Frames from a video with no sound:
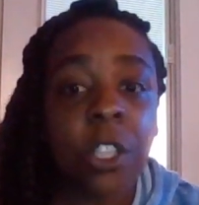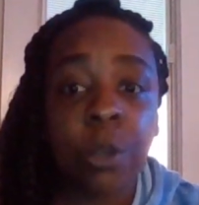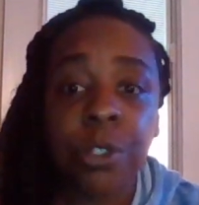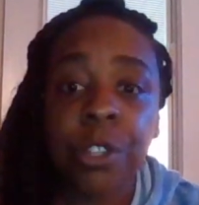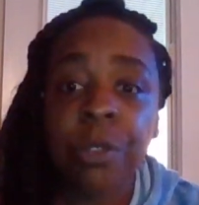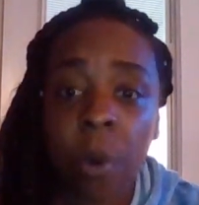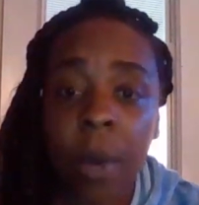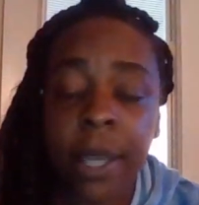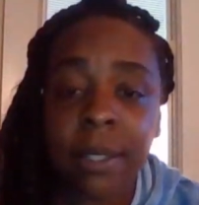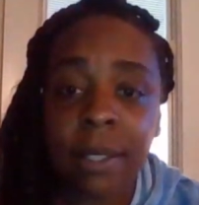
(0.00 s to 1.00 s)
Use your
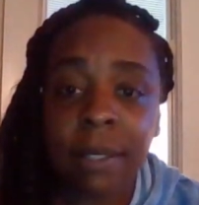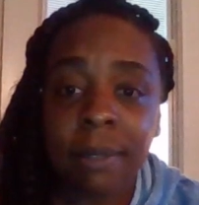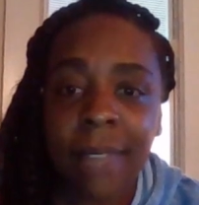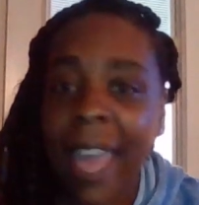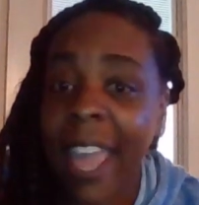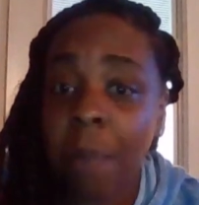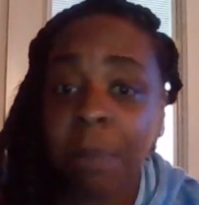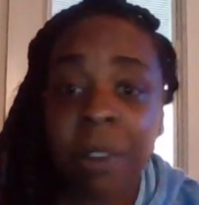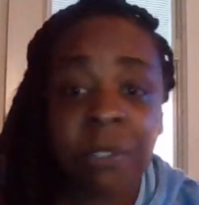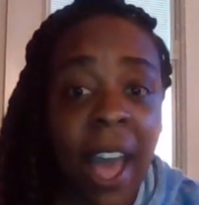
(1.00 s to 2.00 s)
voice,
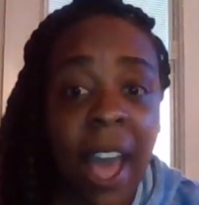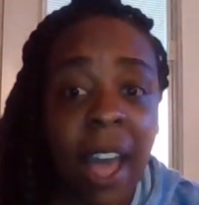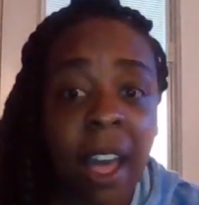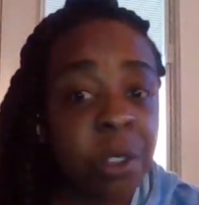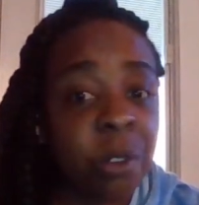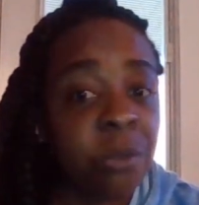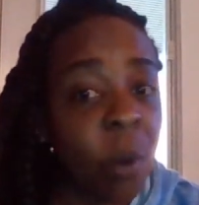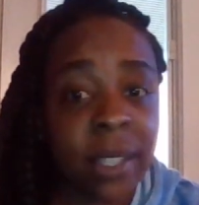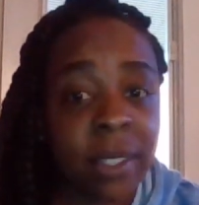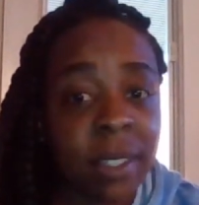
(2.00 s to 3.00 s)
amplify other
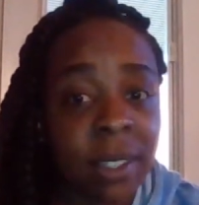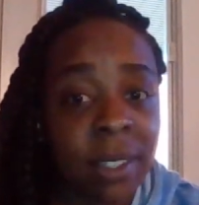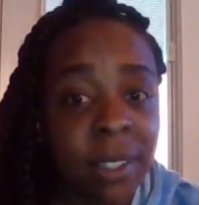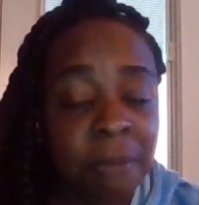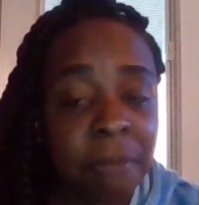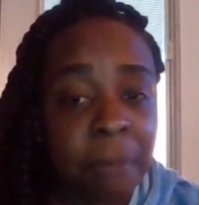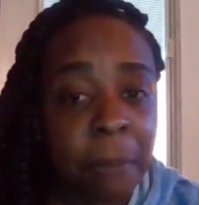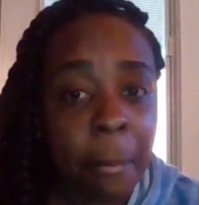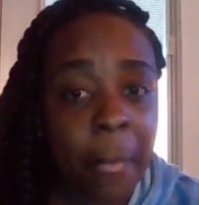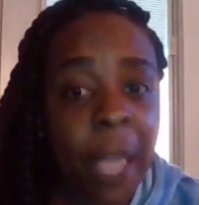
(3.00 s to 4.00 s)
voices,
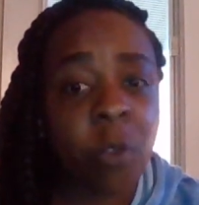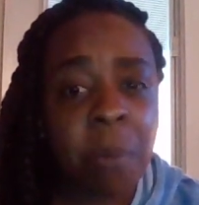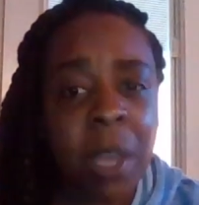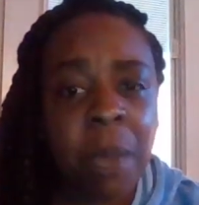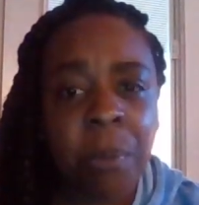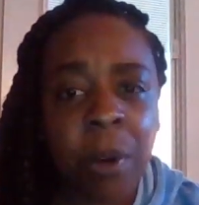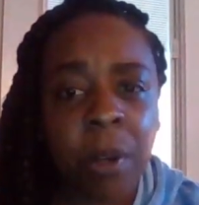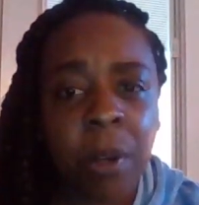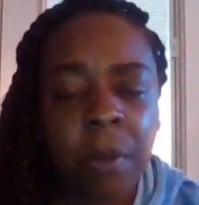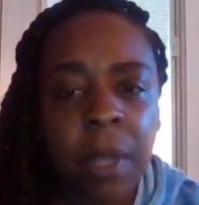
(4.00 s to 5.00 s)
and
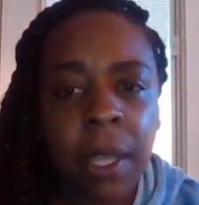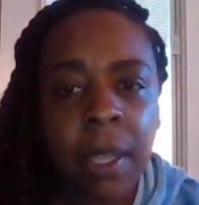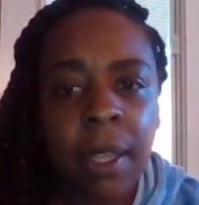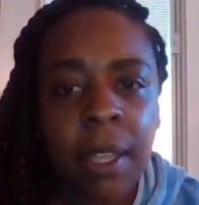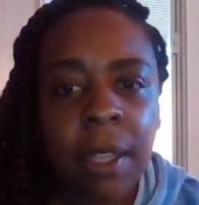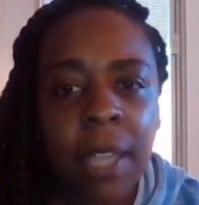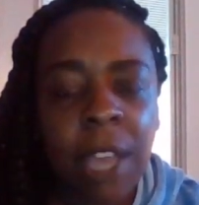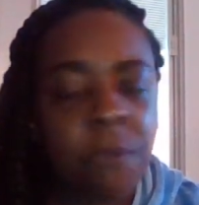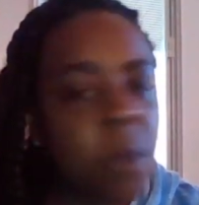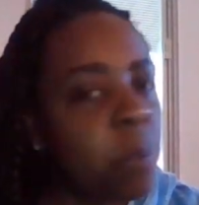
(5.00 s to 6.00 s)
remember
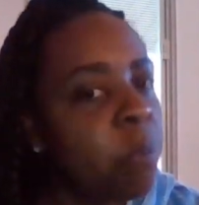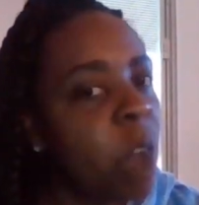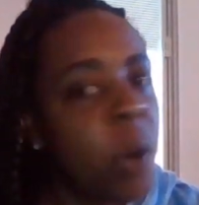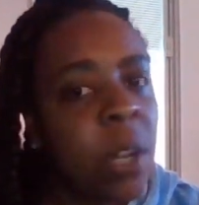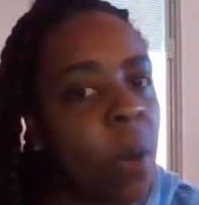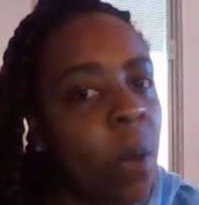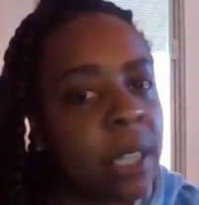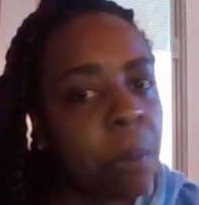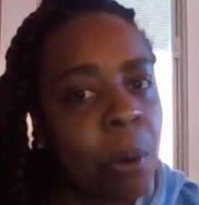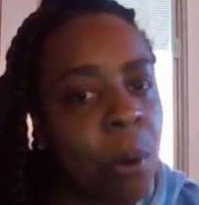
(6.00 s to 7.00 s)
if voting
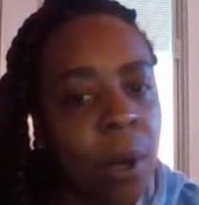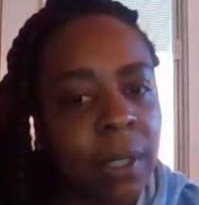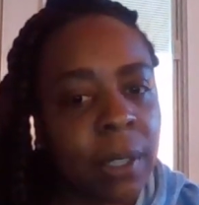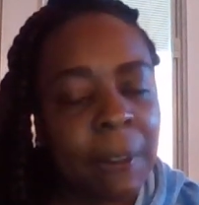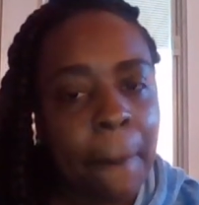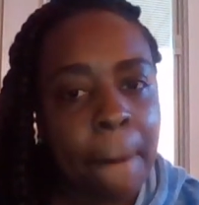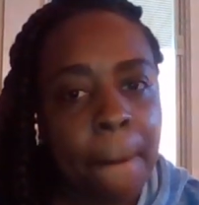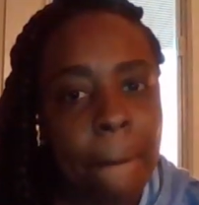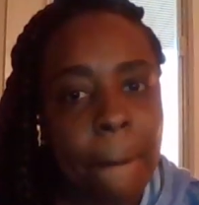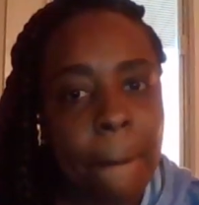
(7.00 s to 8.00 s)
wasn't important,
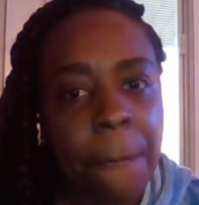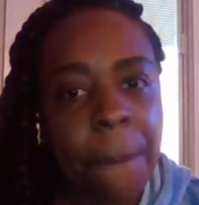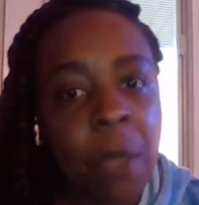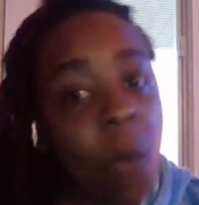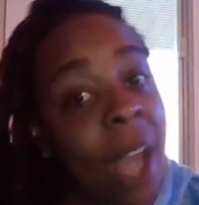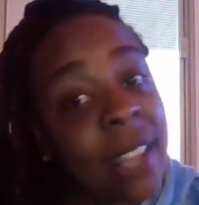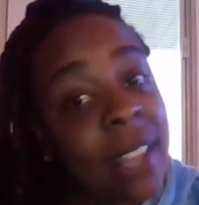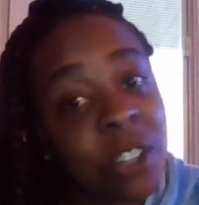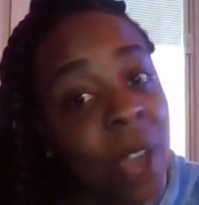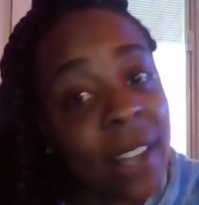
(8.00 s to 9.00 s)
then why did
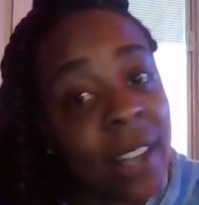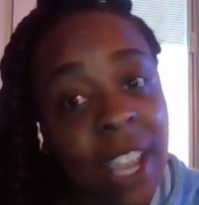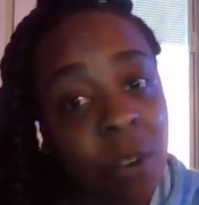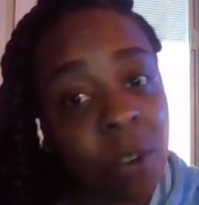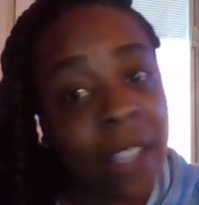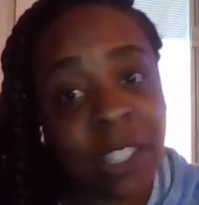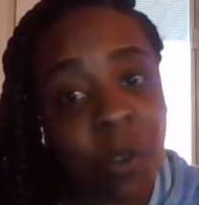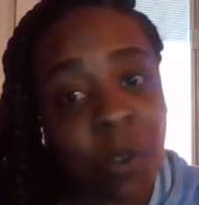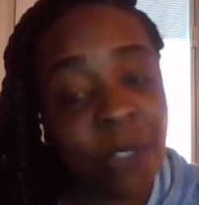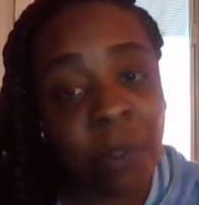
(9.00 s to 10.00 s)
they try to take rights
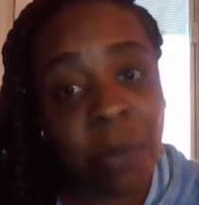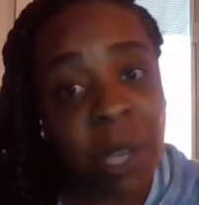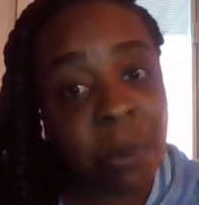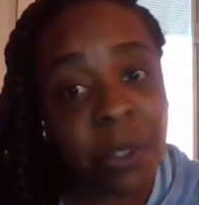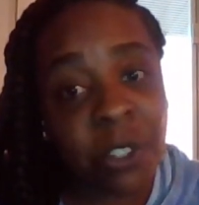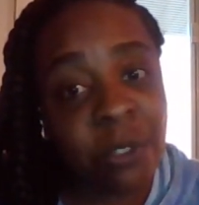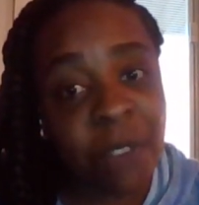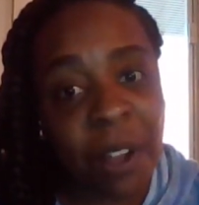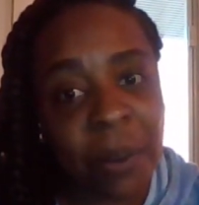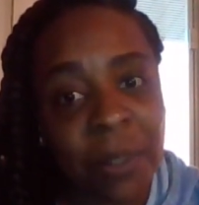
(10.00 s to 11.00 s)
away from people to
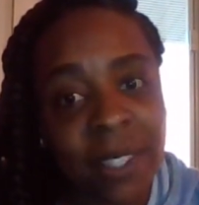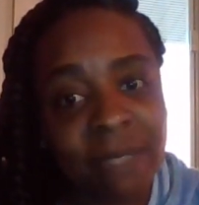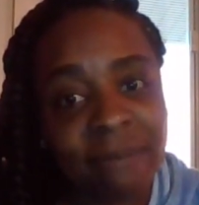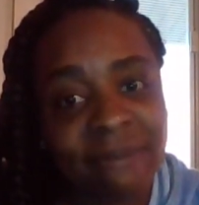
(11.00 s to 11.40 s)
vote?